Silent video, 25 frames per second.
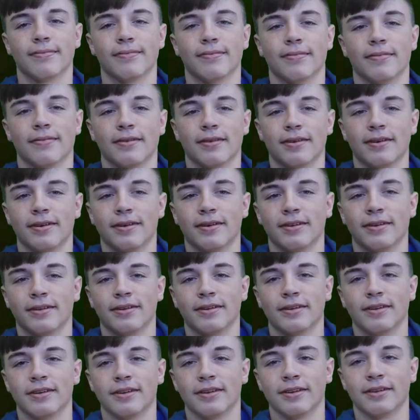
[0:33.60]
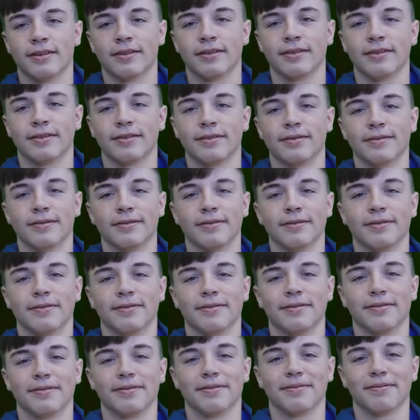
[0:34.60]

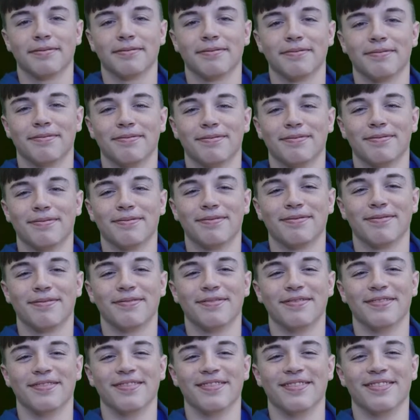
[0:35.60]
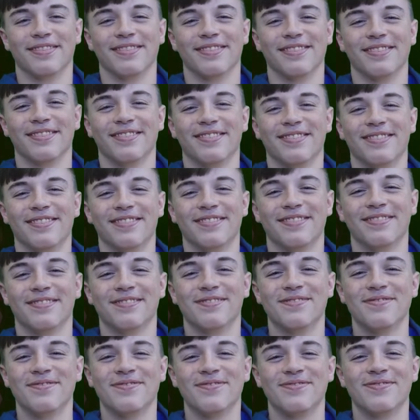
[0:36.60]

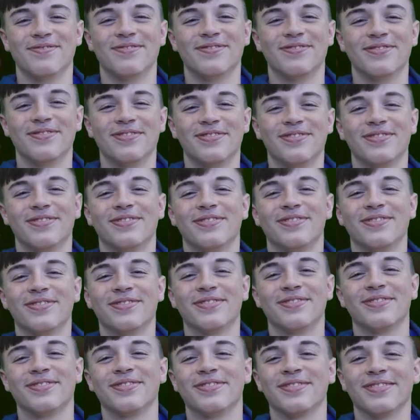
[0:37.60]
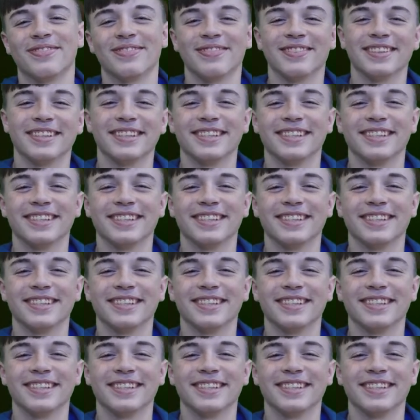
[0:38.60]
[no speech]